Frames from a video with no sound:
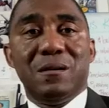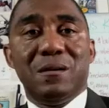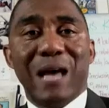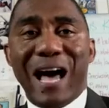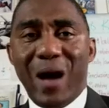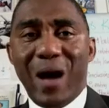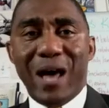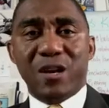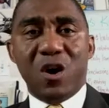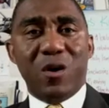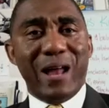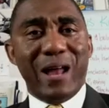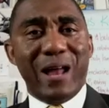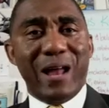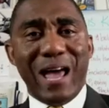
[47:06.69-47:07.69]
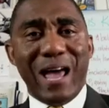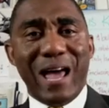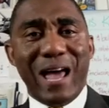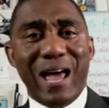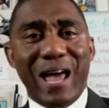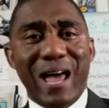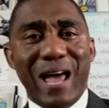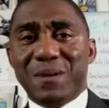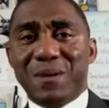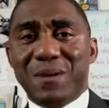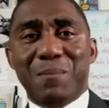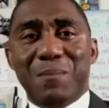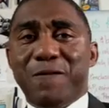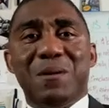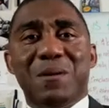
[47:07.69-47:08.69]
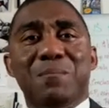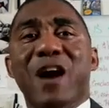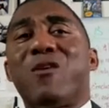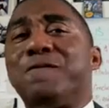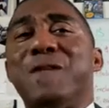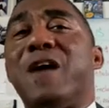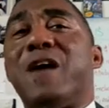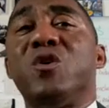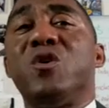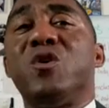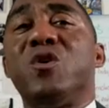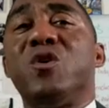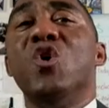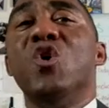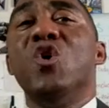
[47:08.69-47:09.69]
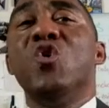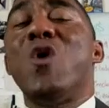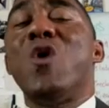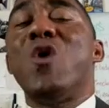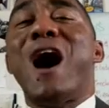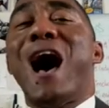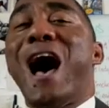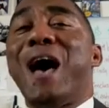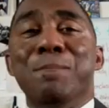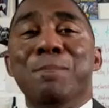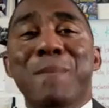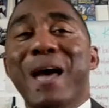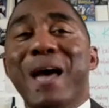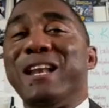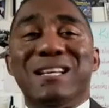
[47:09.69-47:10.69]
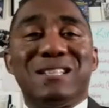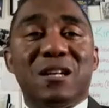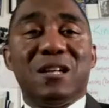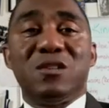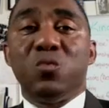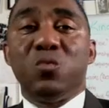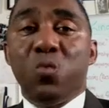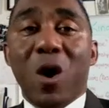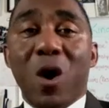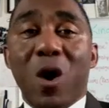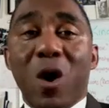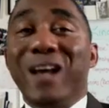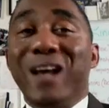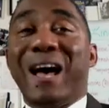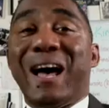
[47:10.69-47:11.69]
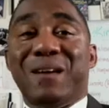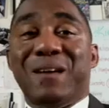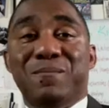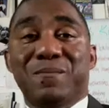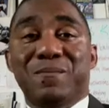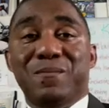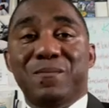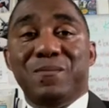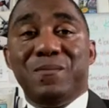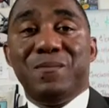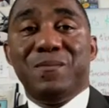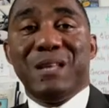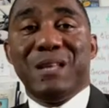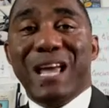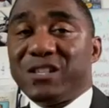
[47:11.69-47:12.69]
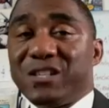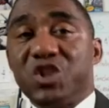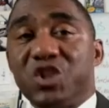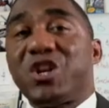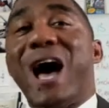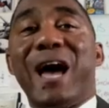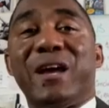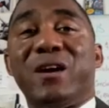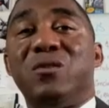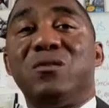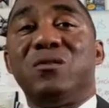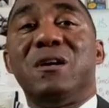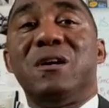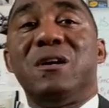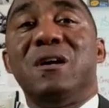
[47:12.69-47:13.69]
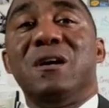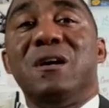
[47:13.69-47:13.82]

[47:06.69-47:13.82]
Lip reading: How do I know that happened in my family? My grandfather, who I met one time as a child,